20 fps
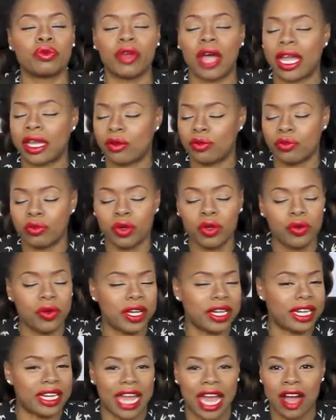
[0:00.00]
like
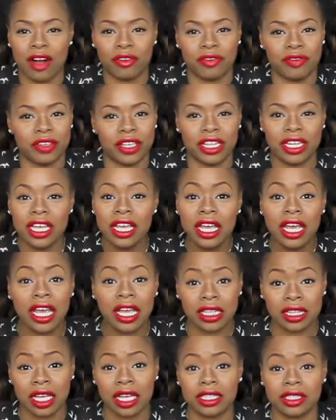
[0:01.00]
ruin an outfit
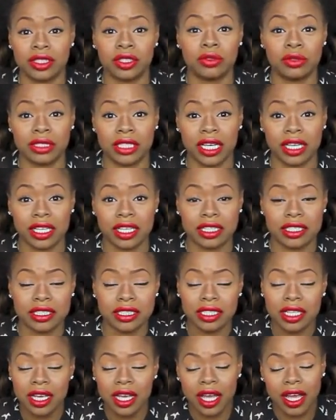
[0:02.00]
in like 2 seconds.
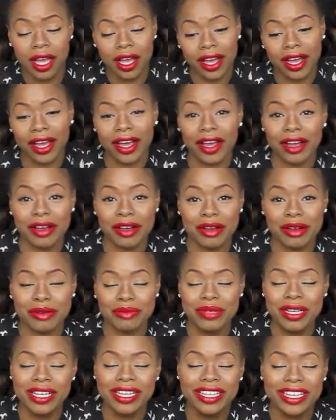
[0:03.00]

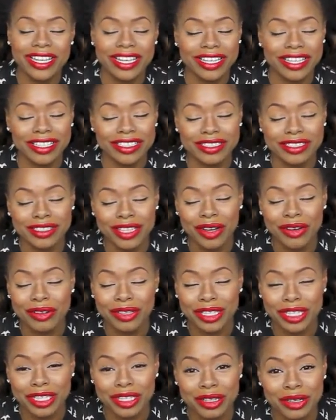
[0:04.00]
It's so
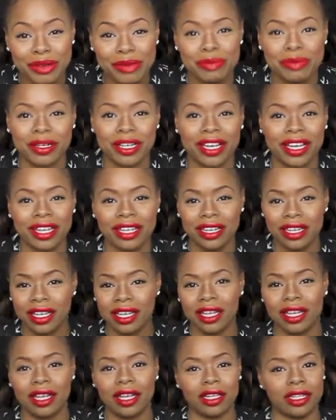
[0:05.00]
cute, but
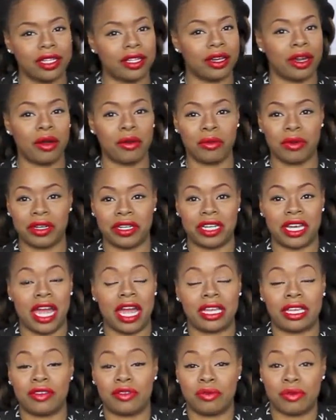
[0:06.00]
you don't want to
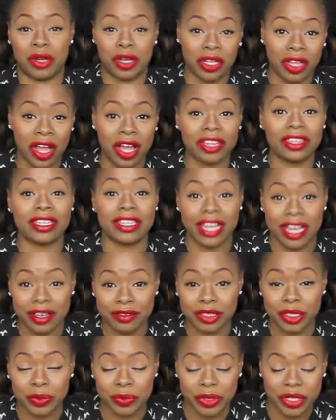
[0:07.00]
not give him a cloth and have
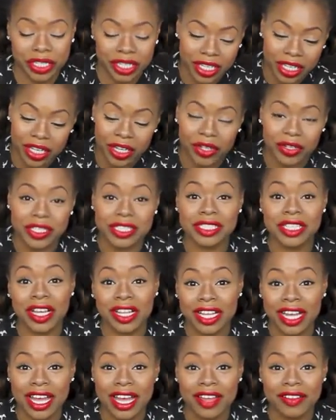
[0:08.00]
somewhere to go. That's
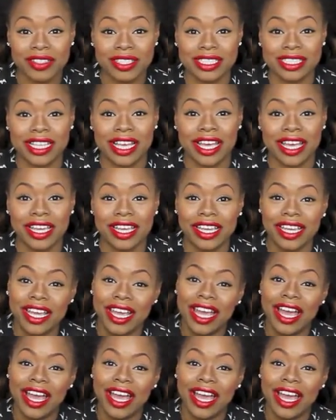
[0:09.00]
all I have to say.